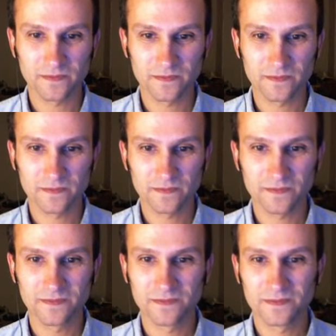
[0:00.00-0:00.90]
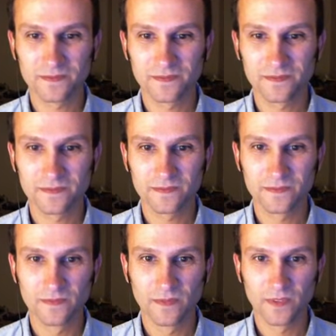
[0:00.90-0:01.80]

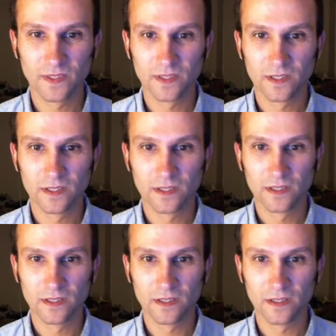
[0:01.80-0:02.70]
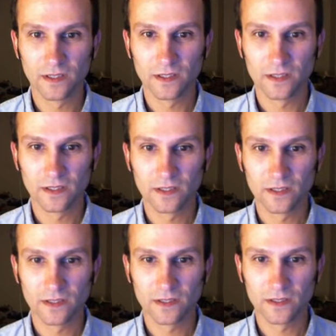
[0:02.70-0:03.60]

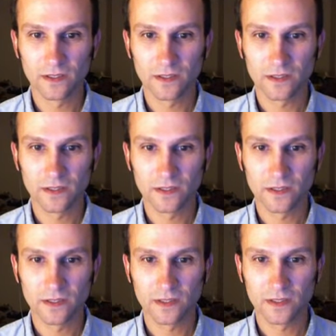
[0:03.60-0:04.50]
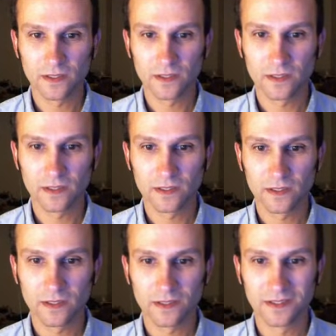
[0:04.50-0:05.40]
(silent)